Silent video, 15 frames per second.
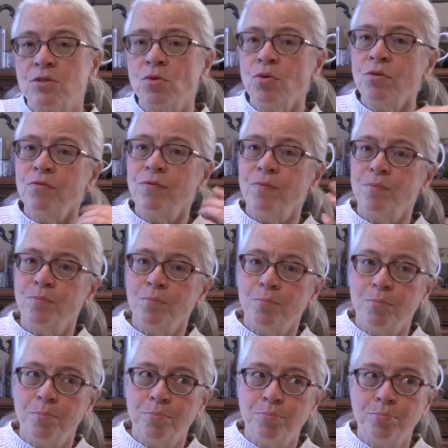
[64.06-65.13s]
sort of
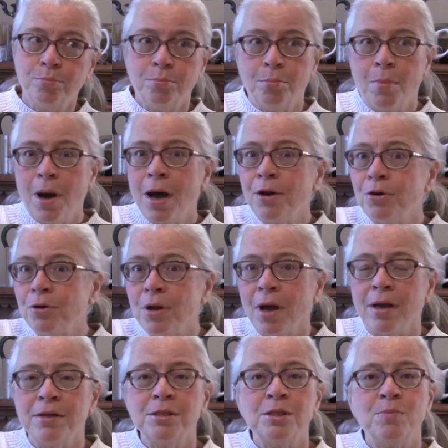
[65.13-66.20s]

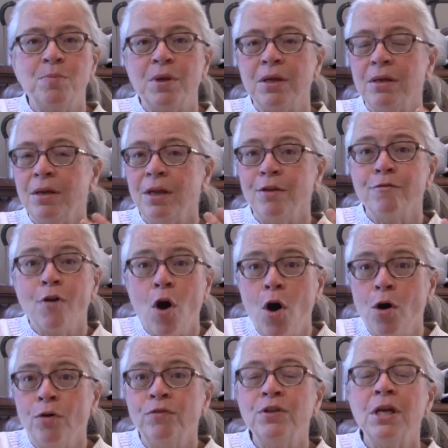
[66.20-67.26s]
modernized, been
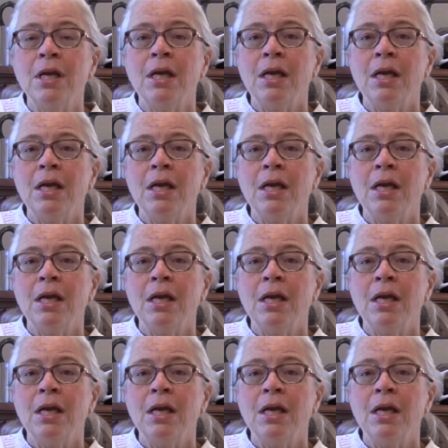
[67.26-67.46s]
evolved